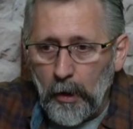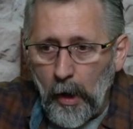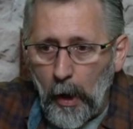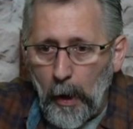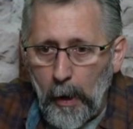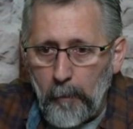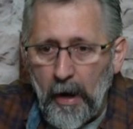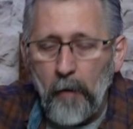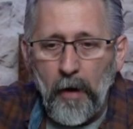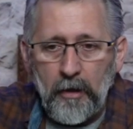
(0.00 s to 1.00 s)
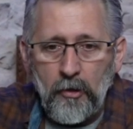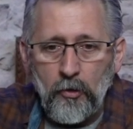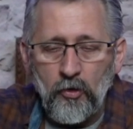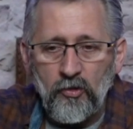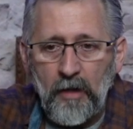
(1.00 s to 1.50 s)
I wanted to
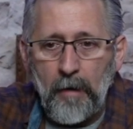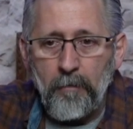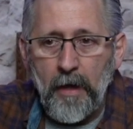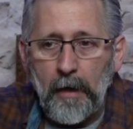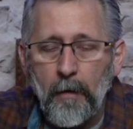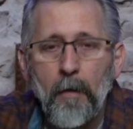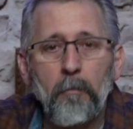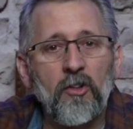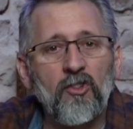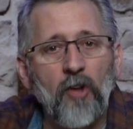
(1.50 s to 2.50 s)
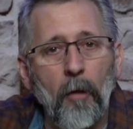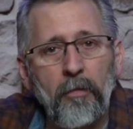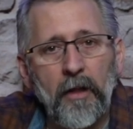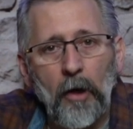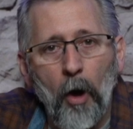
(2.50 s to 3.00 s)
do the same thing, but
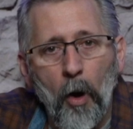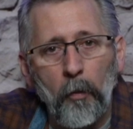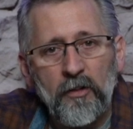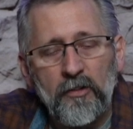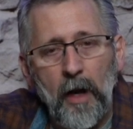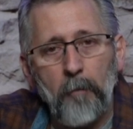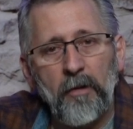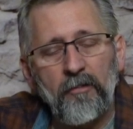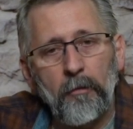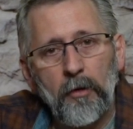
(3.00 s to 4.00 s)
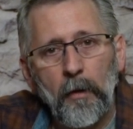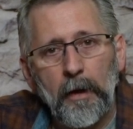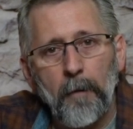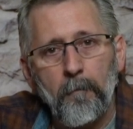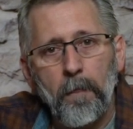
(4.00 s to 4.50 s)
something always kept me from doing
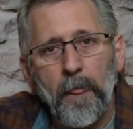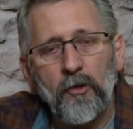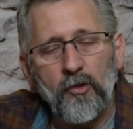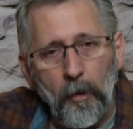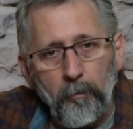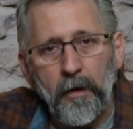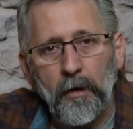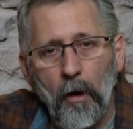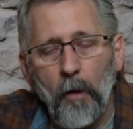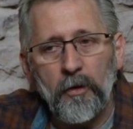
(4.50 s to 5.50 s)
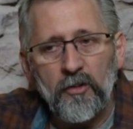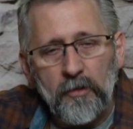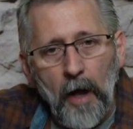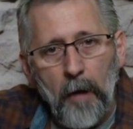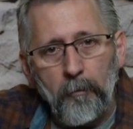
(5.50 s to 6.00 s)
it. Something always
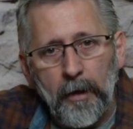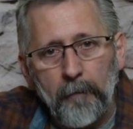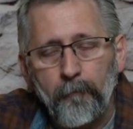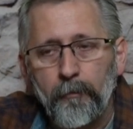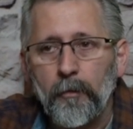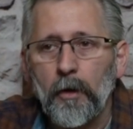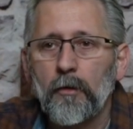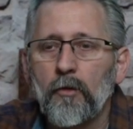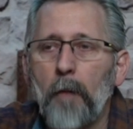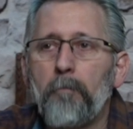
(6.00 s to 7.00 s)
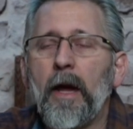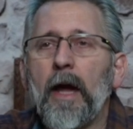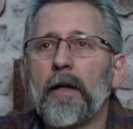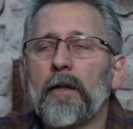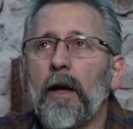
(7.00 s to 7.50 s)
stopped me. So I
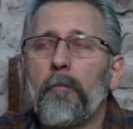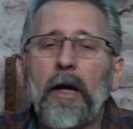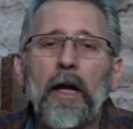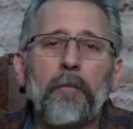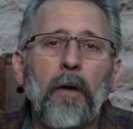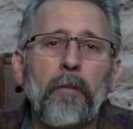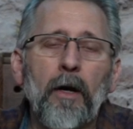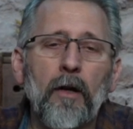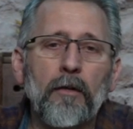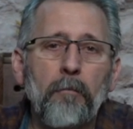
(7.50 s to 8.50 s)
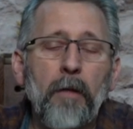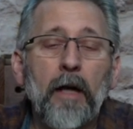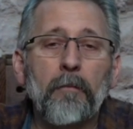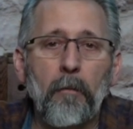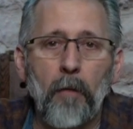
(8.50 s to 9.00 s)
begged my parents, I
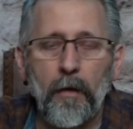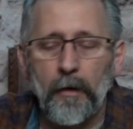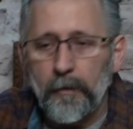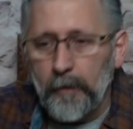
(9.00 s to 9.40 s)
begged my mother.